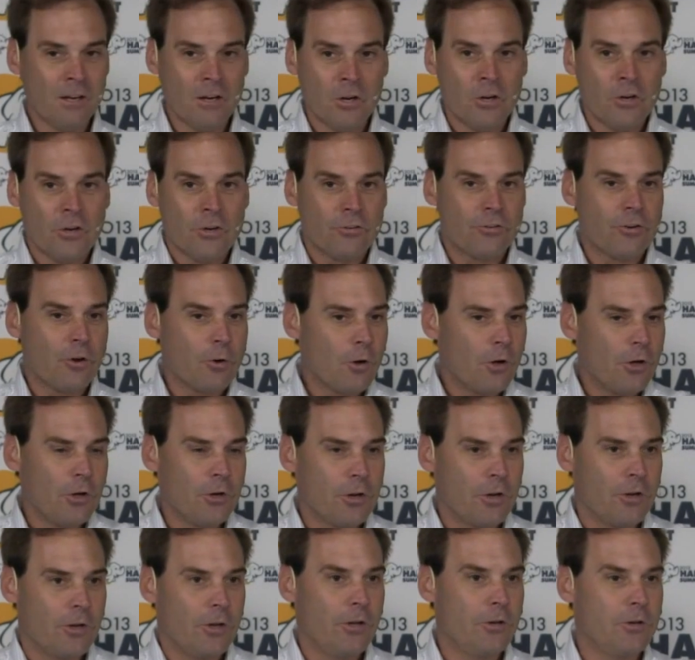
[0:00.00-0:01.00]
So
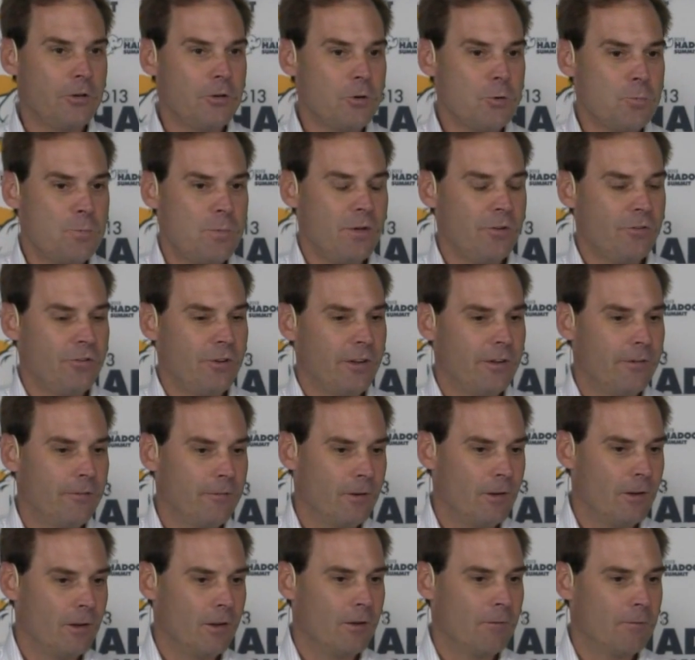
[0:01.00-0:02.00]
Hadoop is an
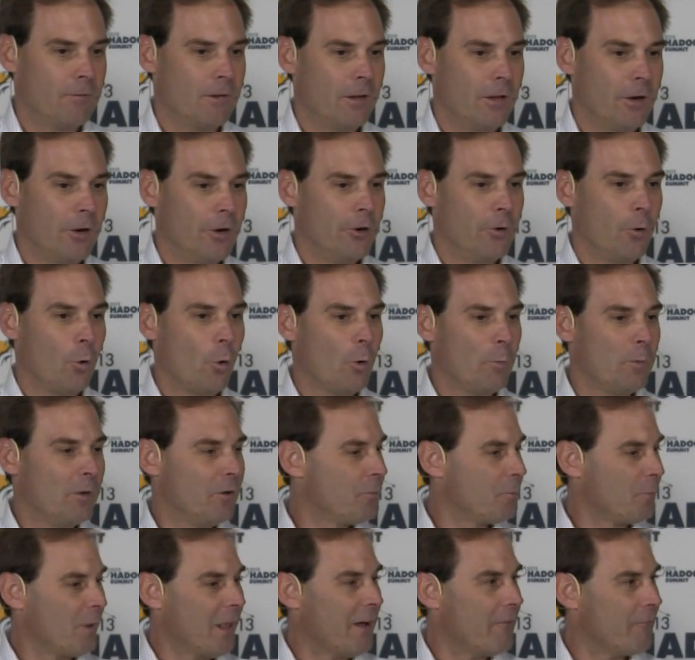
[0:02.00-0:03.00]

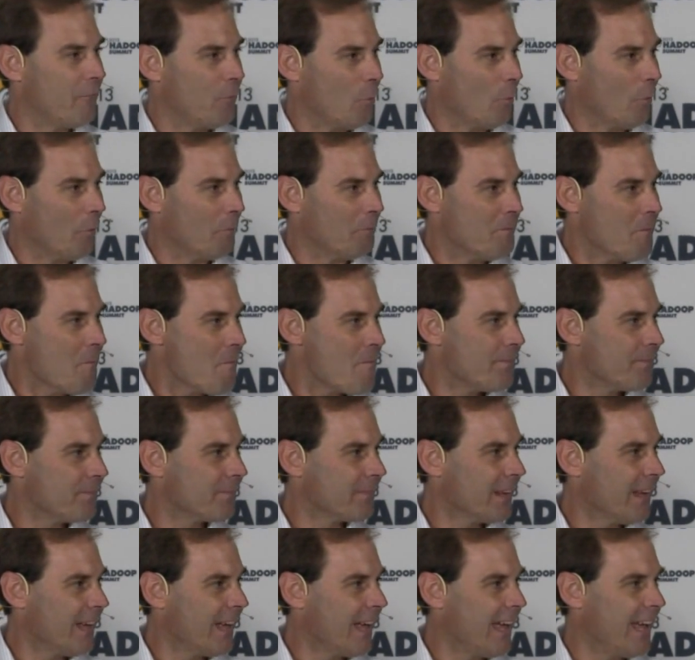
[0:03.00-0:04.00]
enormous platform,
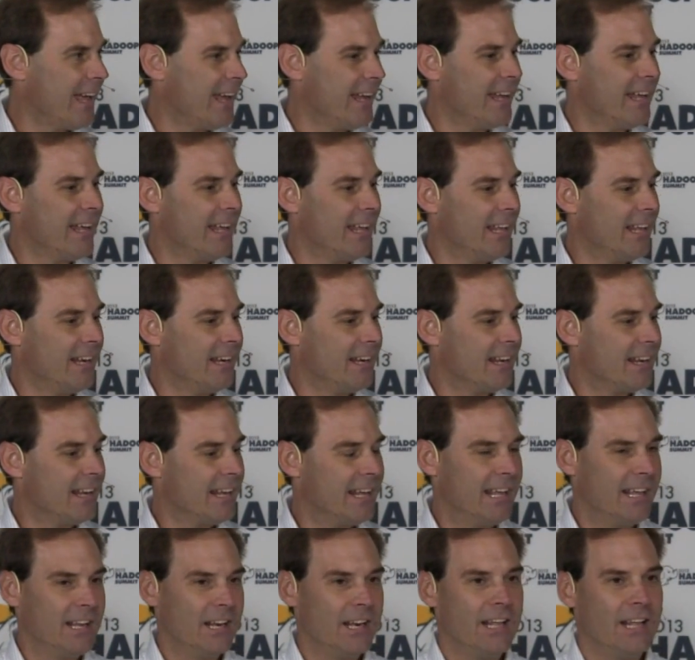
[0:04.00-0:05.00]
and
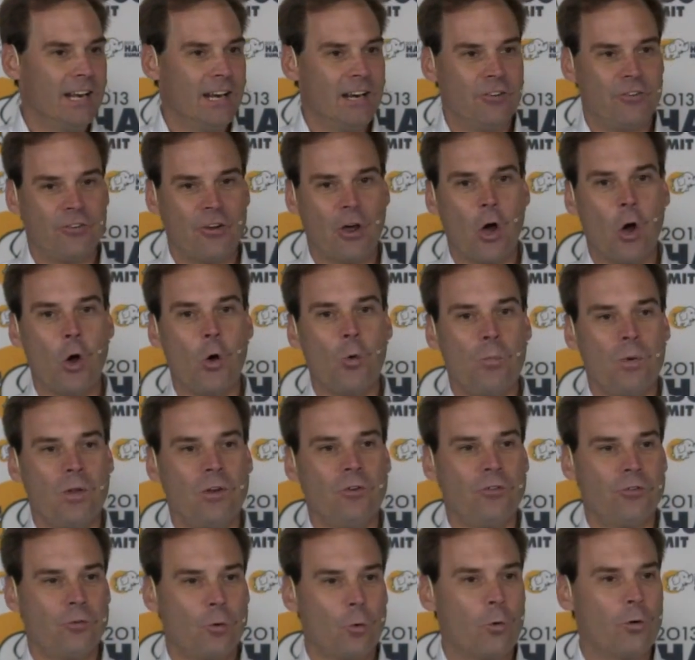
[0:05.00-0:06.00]
it's open
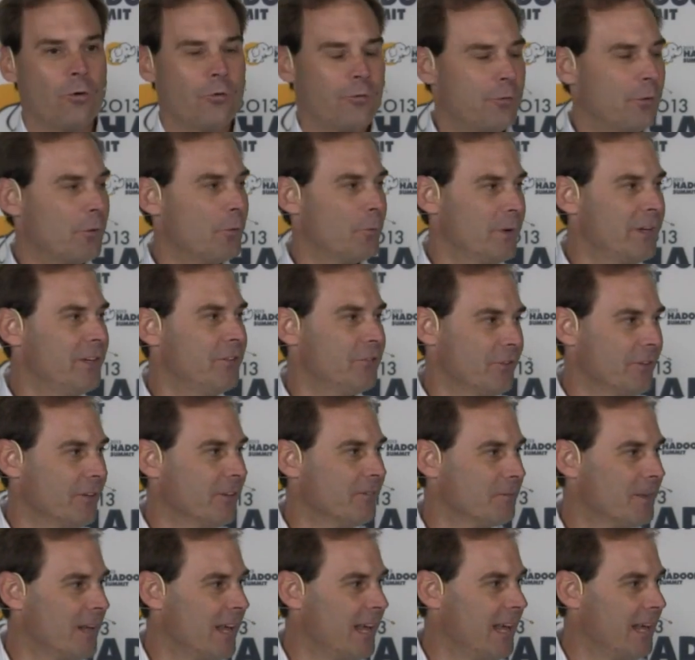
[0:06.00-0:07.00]
source for a reason.
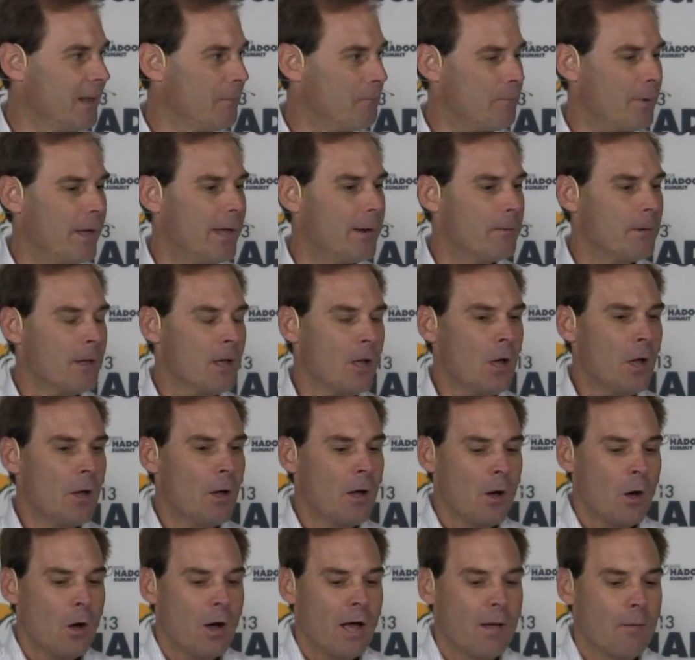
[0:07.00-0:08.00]
But
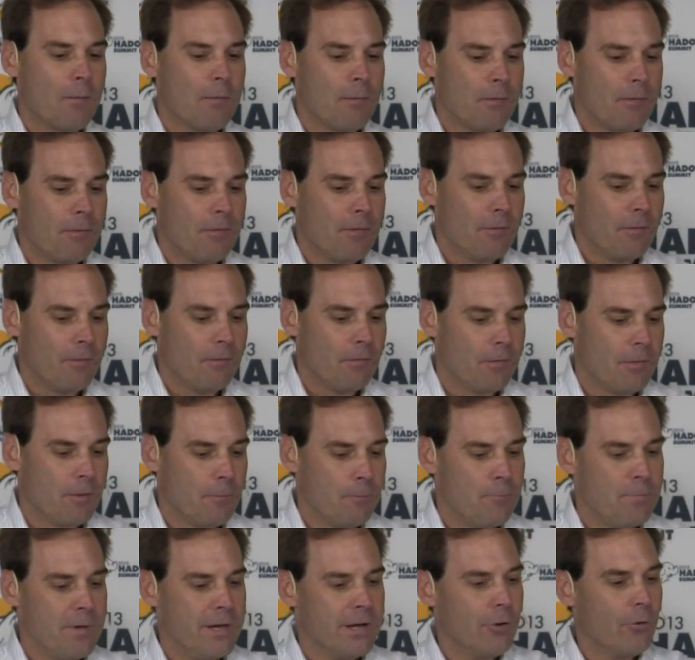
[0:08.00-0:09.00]
the
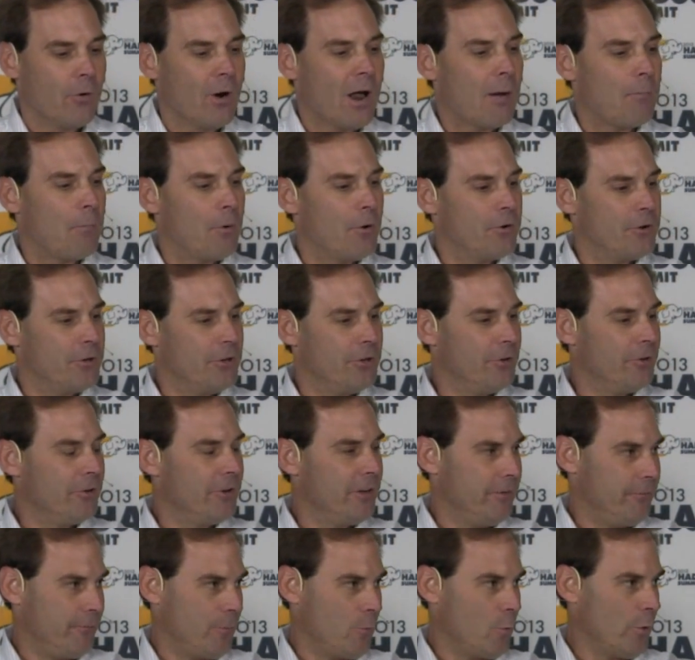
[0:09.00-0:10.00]
bigger
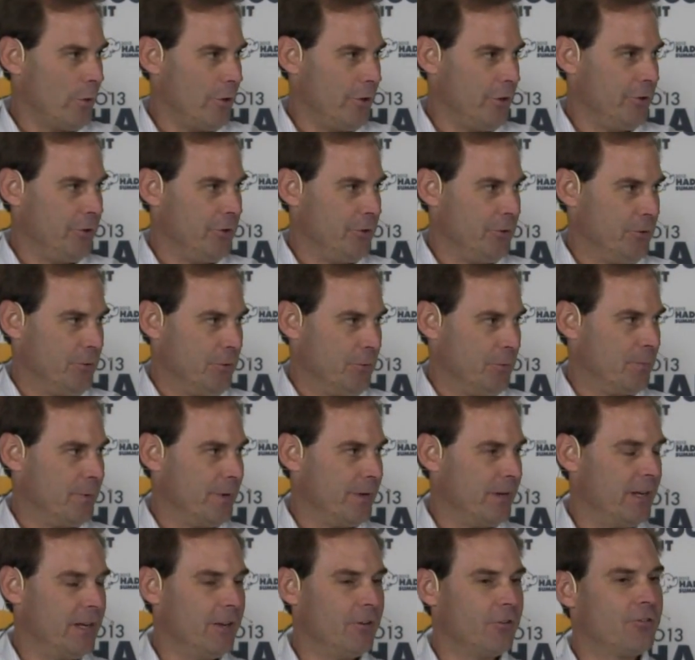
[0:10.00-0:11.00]
opportunity for Hadoop
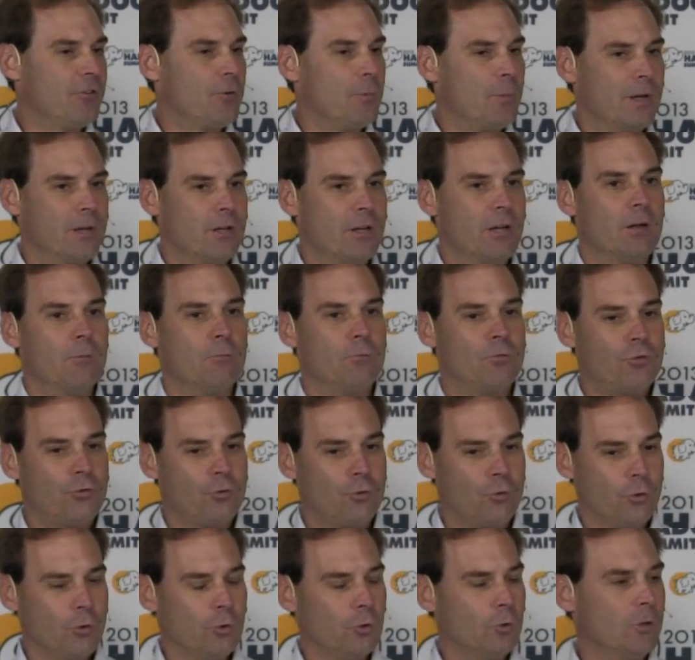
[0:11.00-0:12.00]
is to become
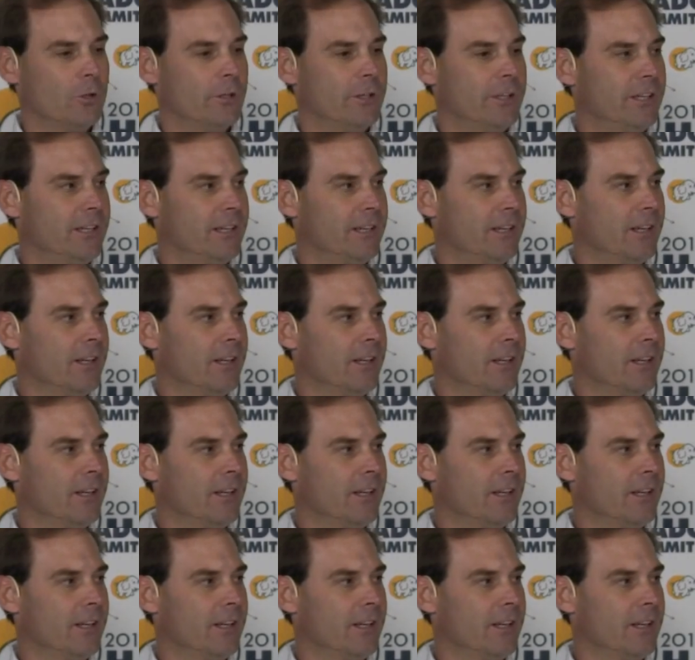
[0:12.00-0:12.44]
truly